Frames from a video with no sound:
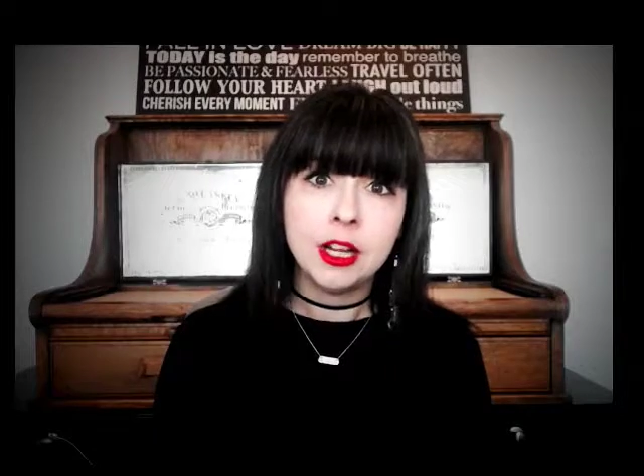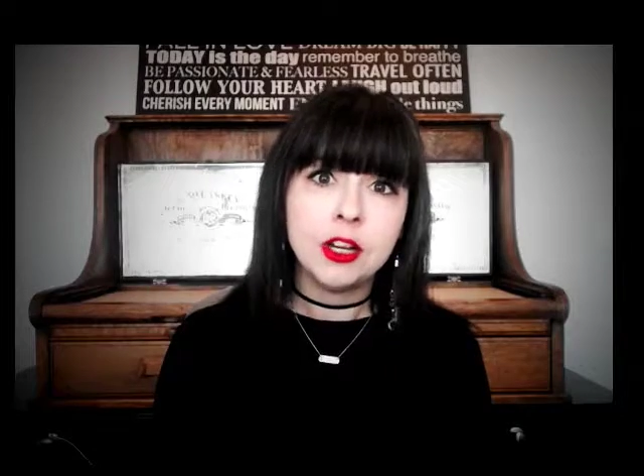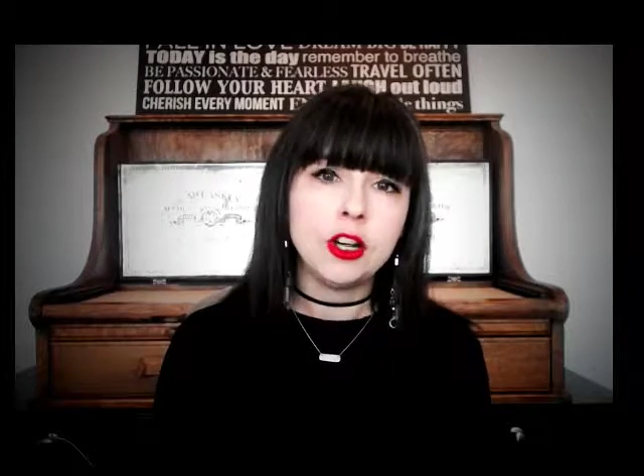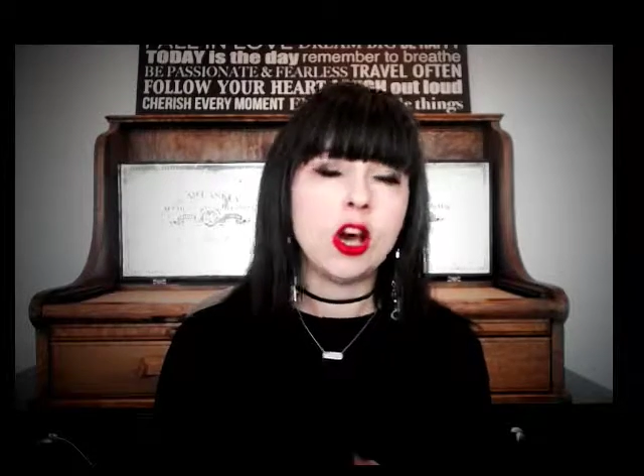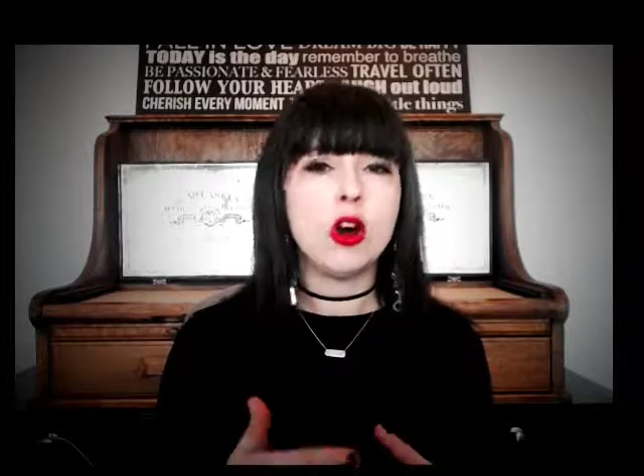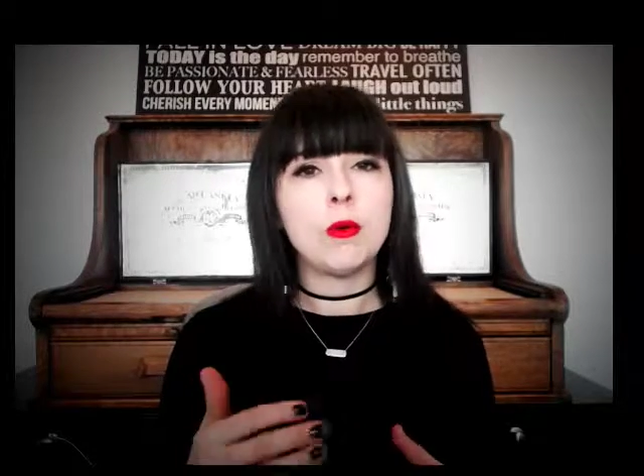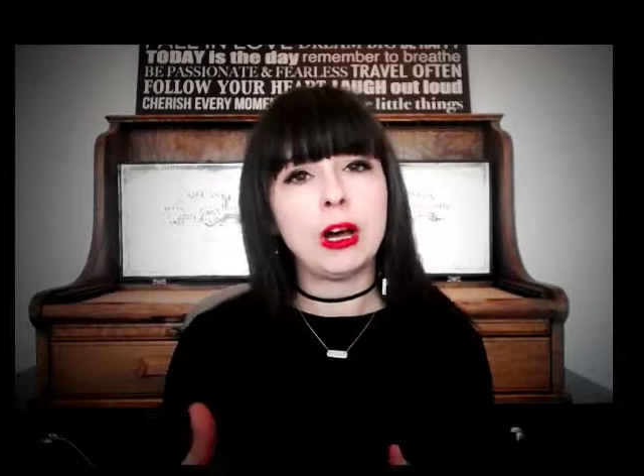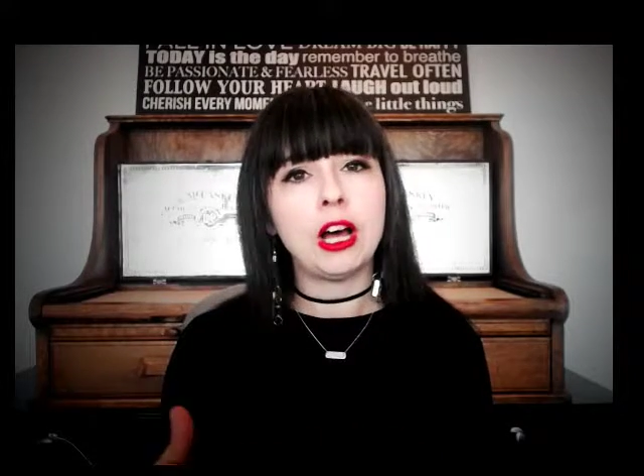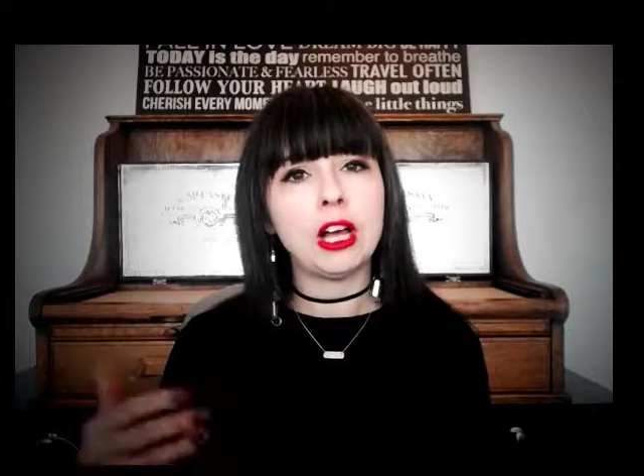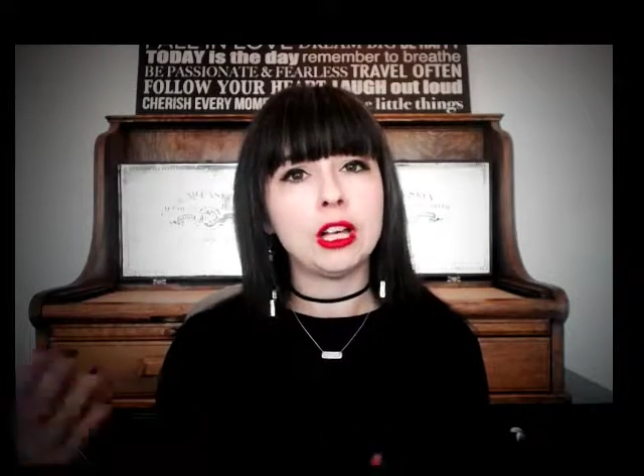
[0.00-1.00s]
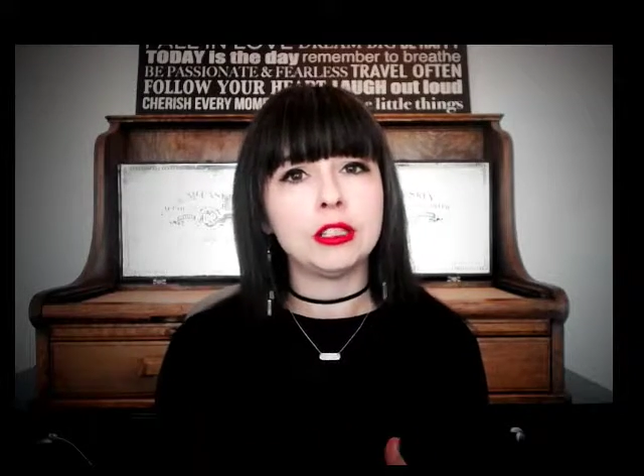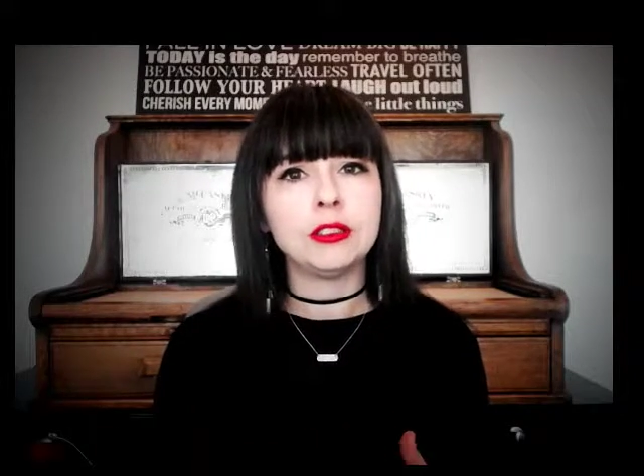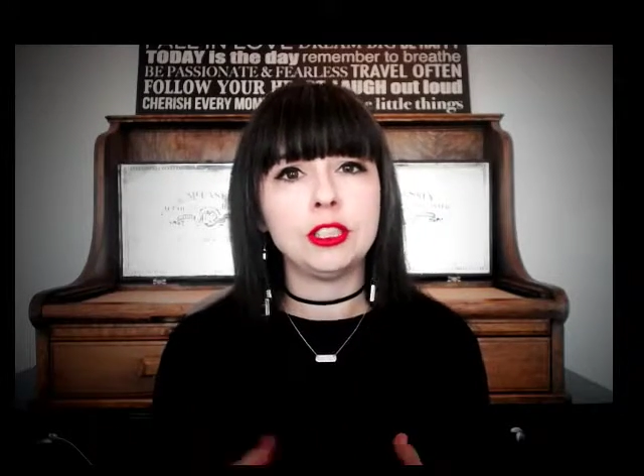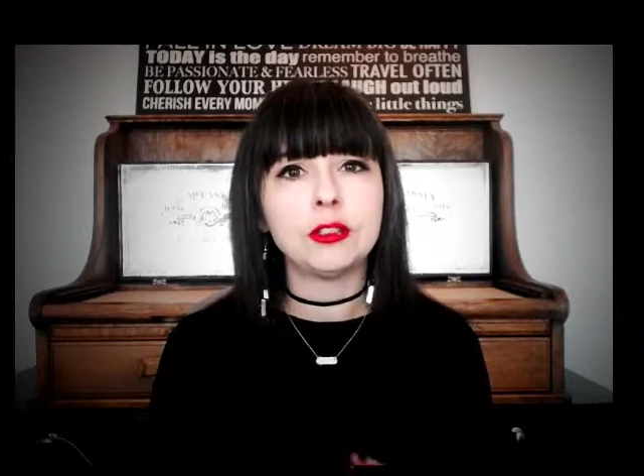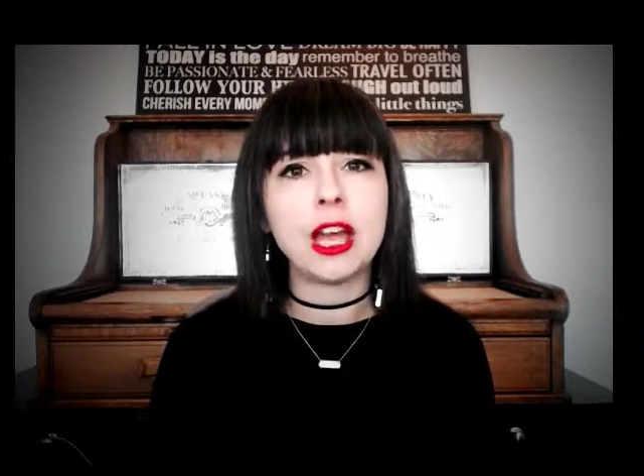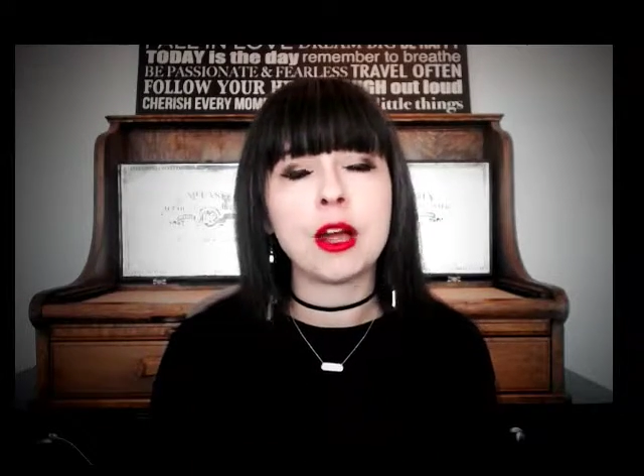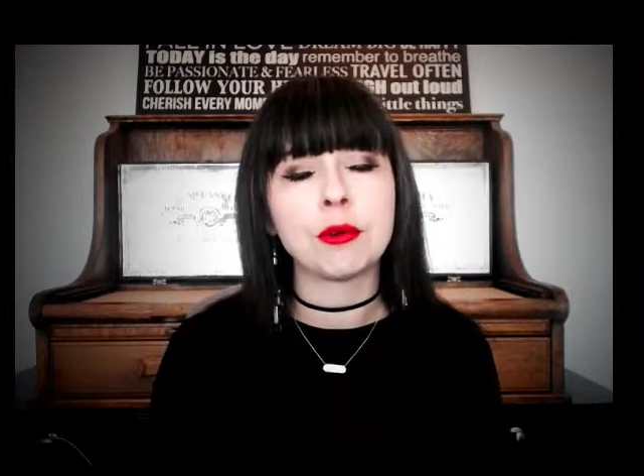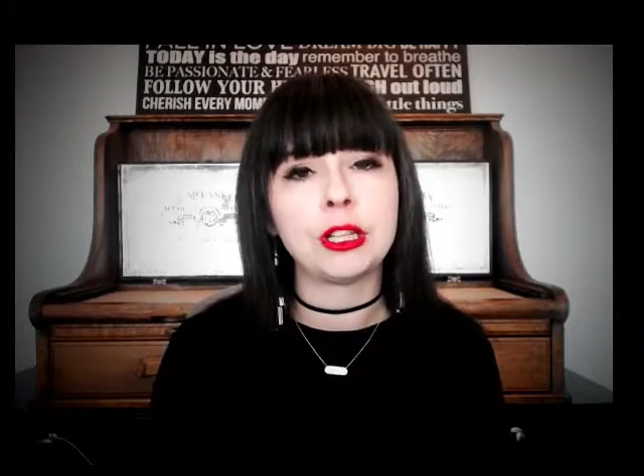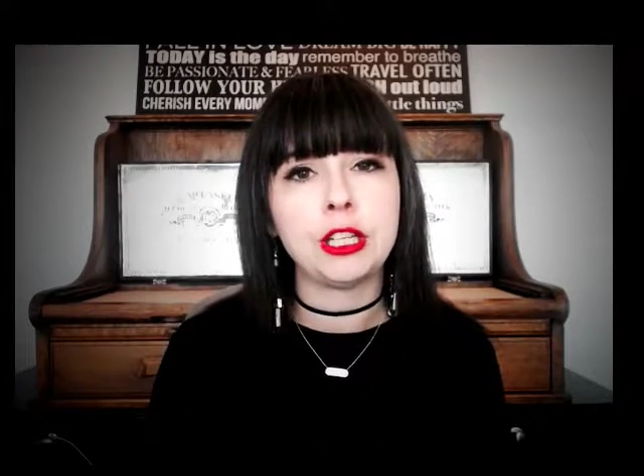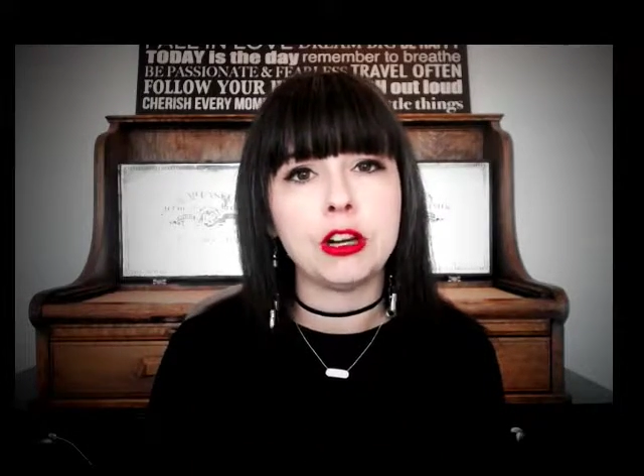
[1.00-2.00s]
No, well, you can't
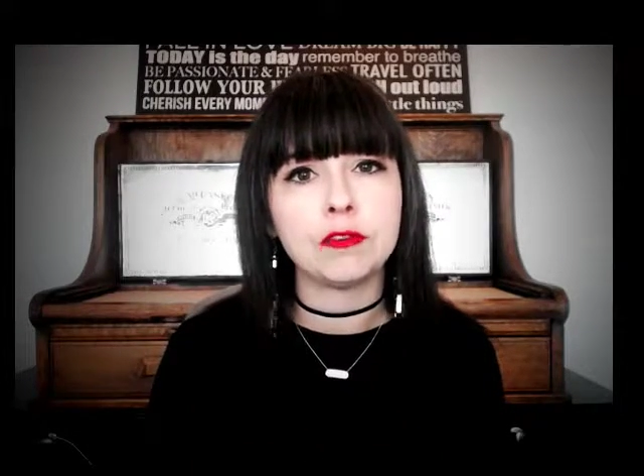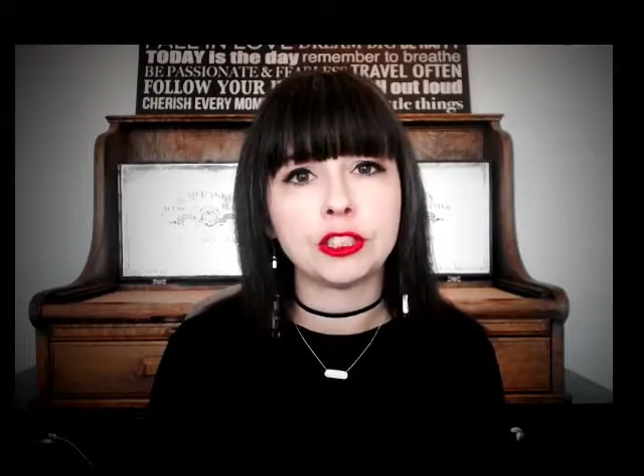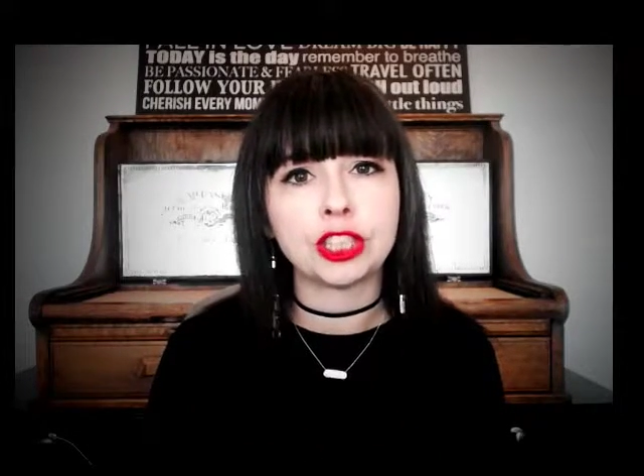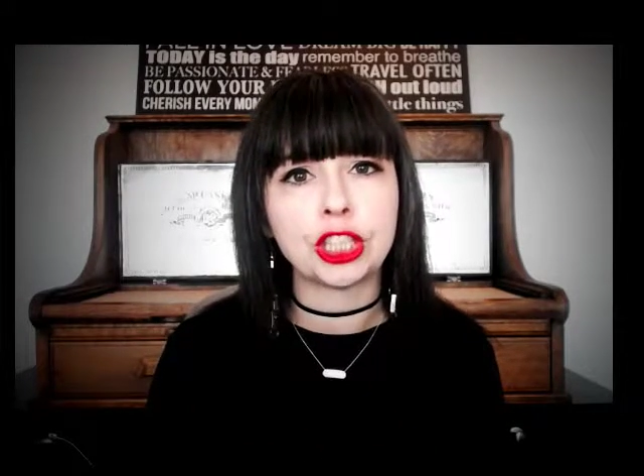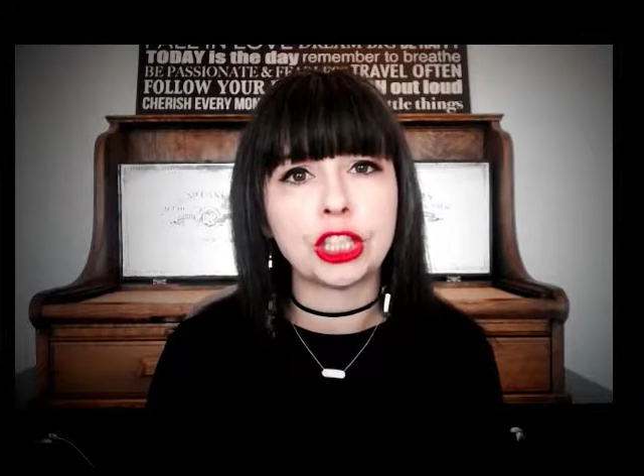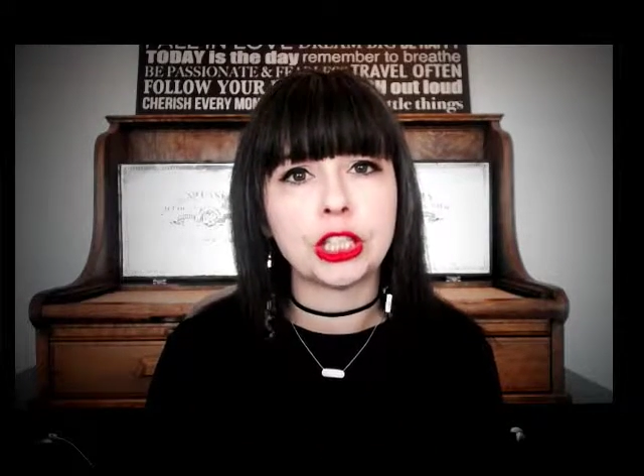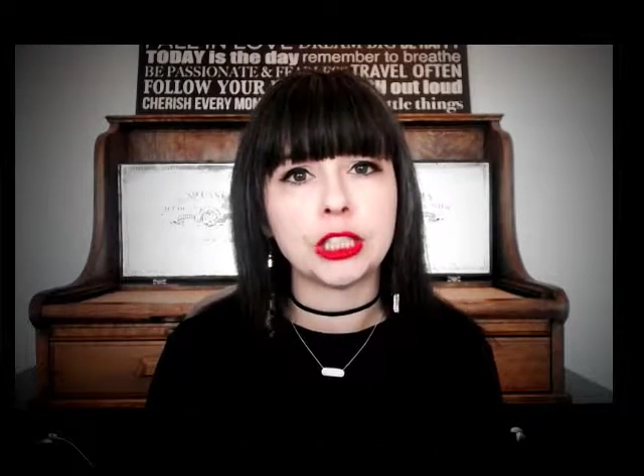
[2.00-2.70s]
really know for sure,